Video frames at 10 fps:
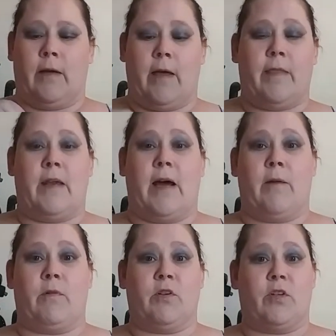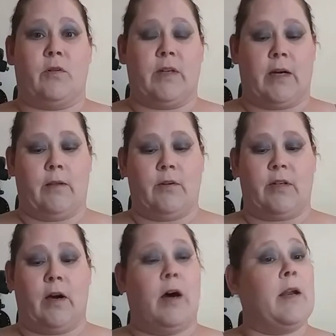And then I will show the colors
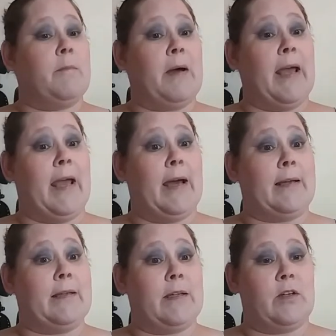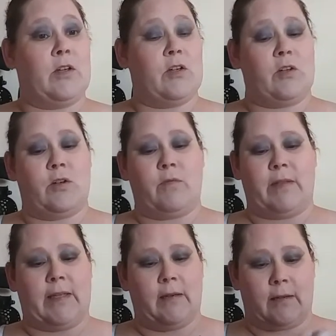on my hand to show you
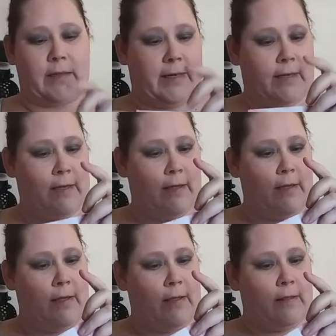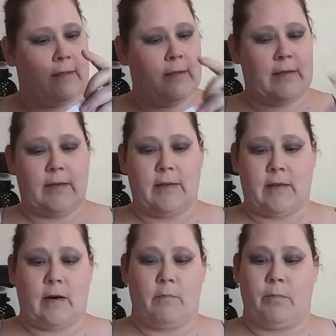what they look like. This is
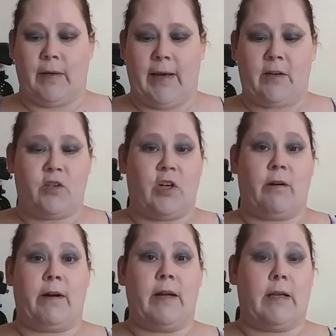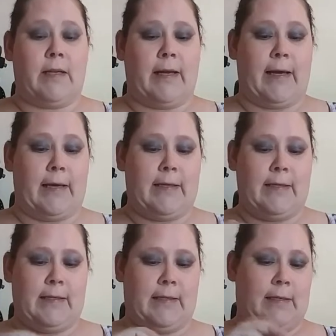our black cherry
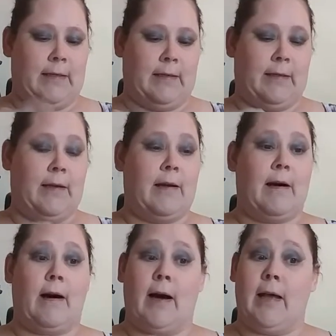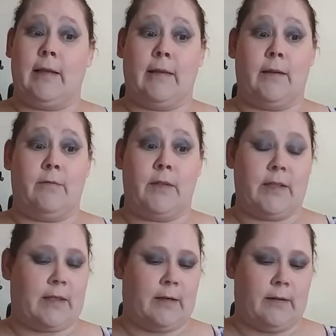glaze. I love
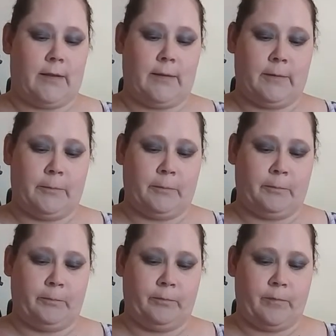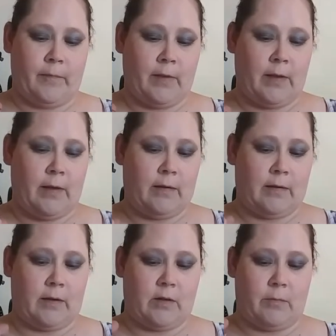this color.
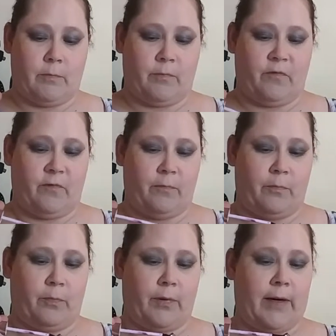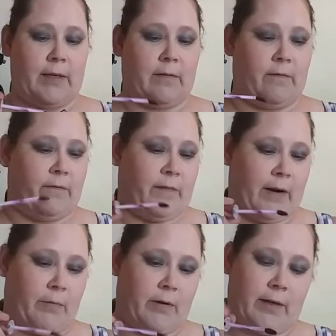Such a bright,
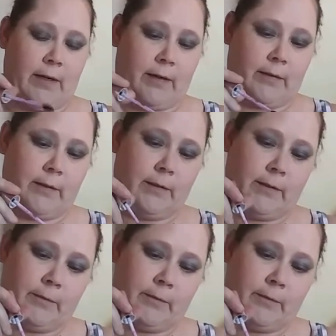vibrant color